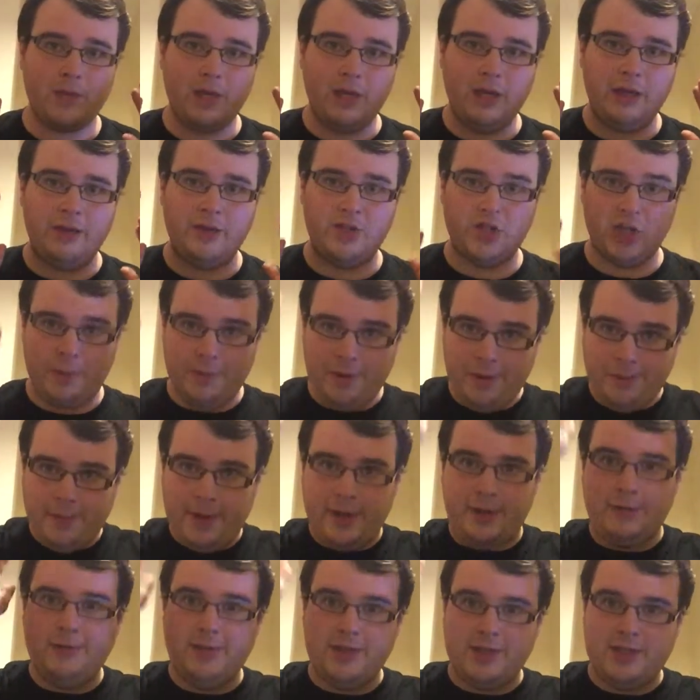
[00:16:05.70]
the top of the
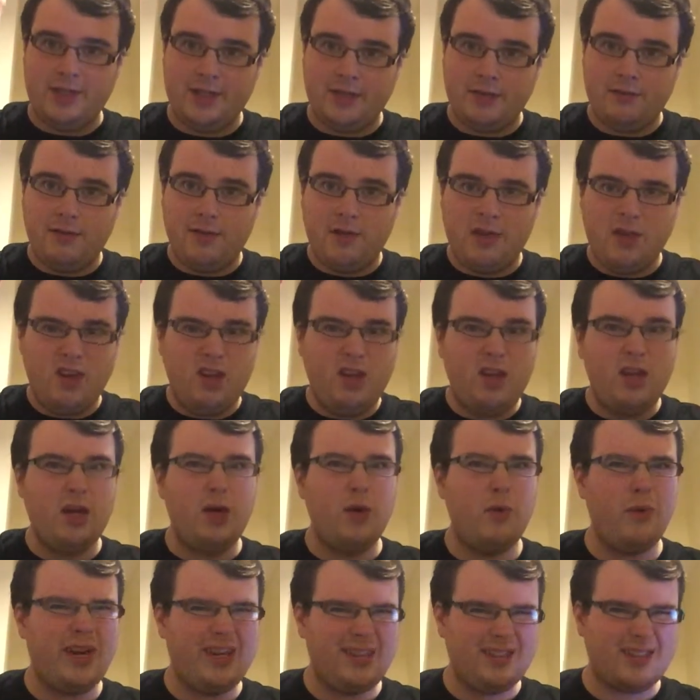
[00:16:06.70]
poster, you
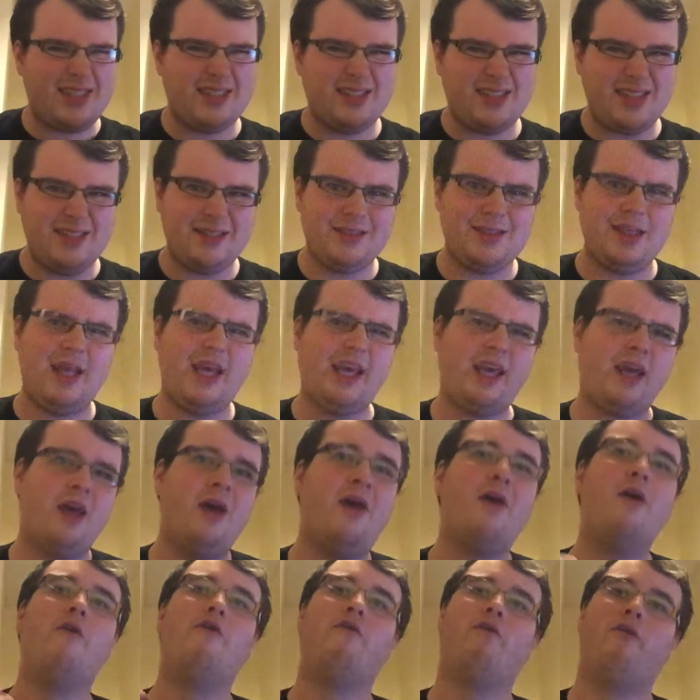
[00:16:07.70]
know when it says things like,
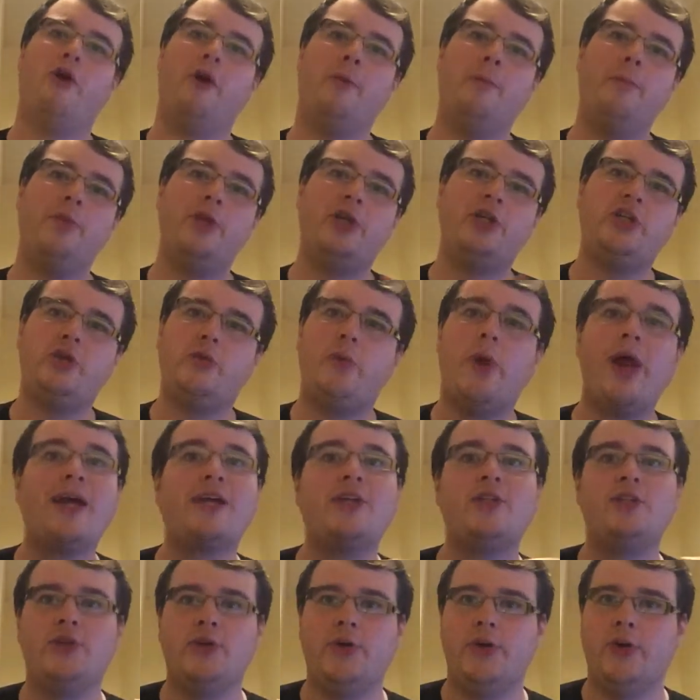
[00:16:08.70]
from the
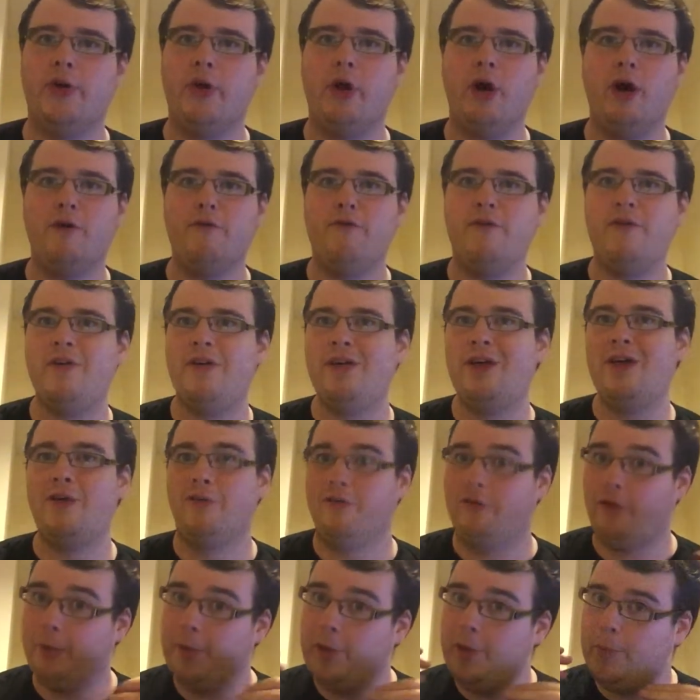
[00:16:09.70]
director of,
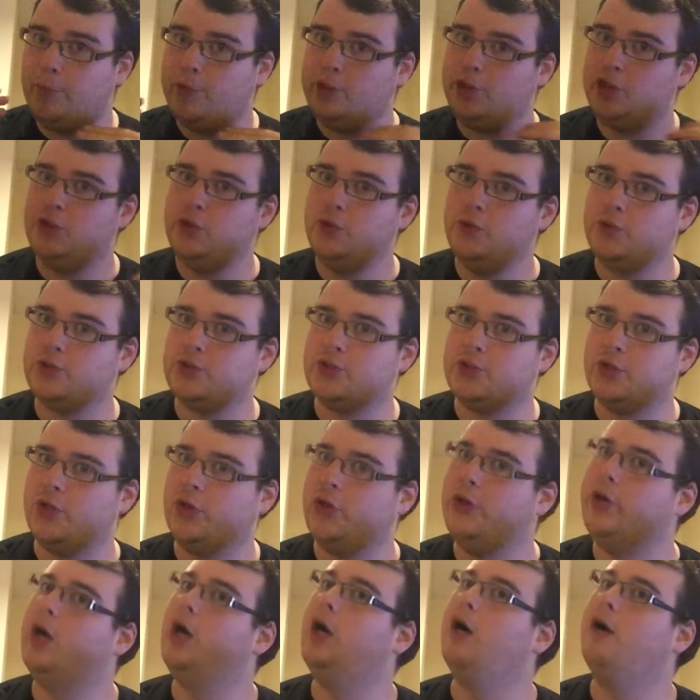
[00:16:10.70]
from the
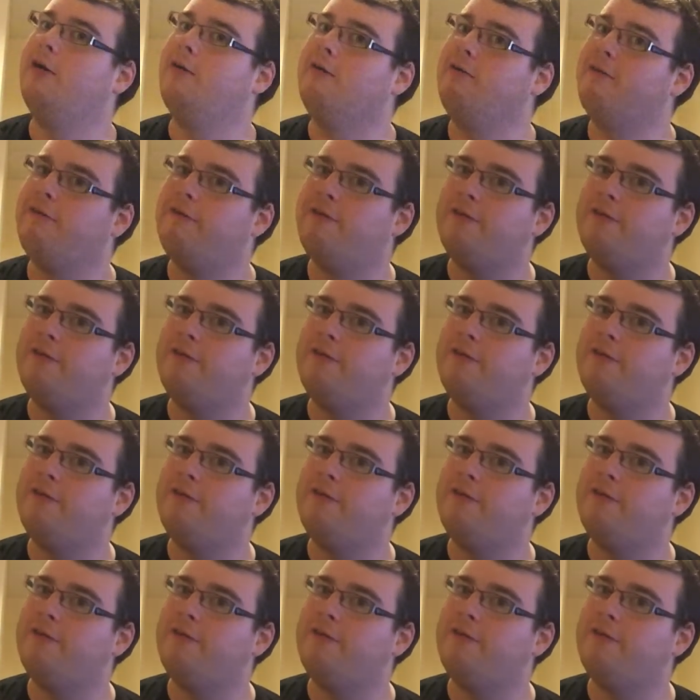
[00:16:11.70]
producer of,